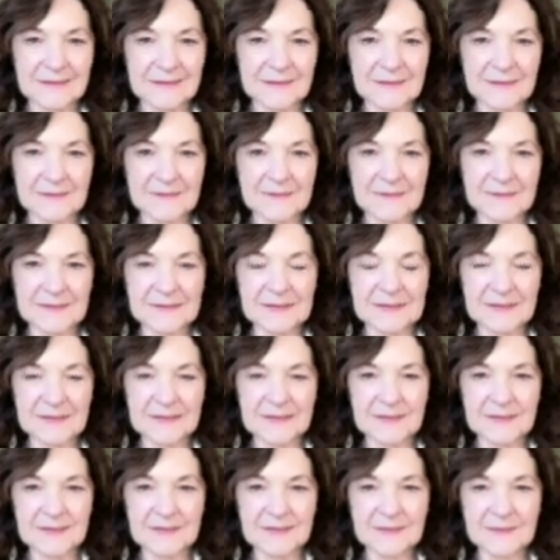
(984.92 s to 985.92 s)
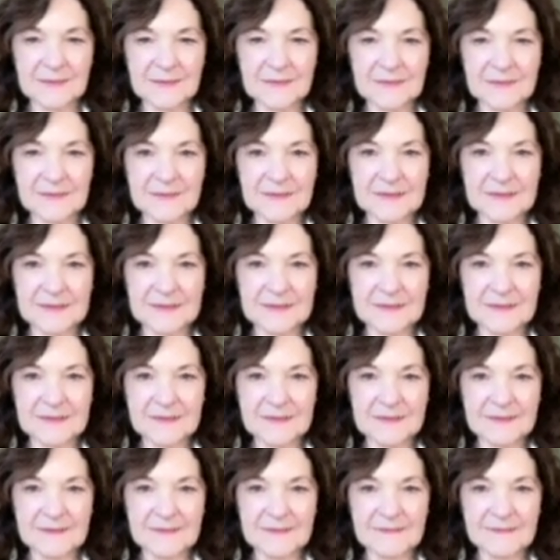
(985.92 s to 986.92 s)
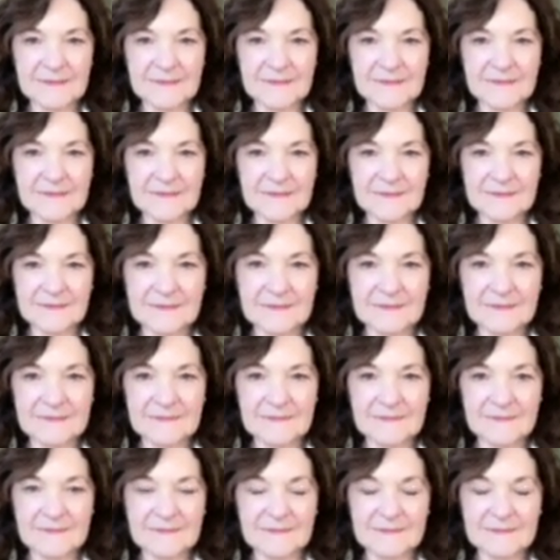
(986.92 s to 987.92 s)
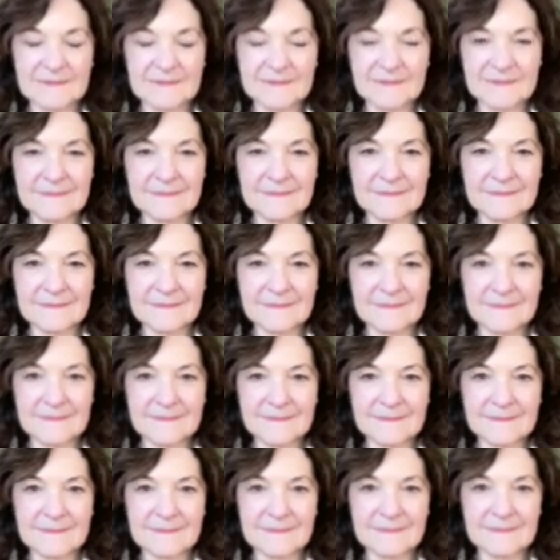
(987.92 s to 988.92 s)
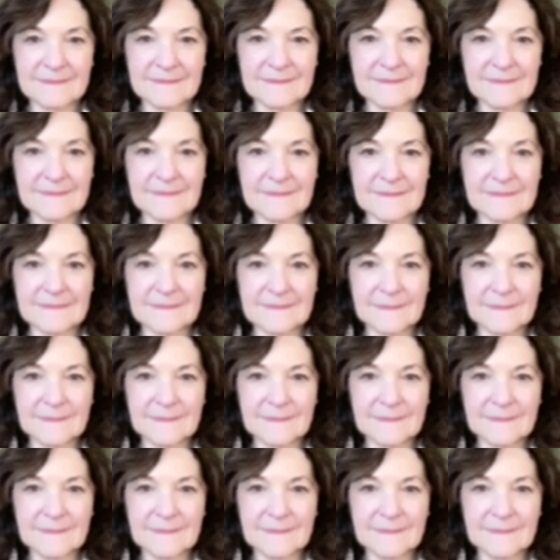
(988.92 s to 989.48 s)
(silent)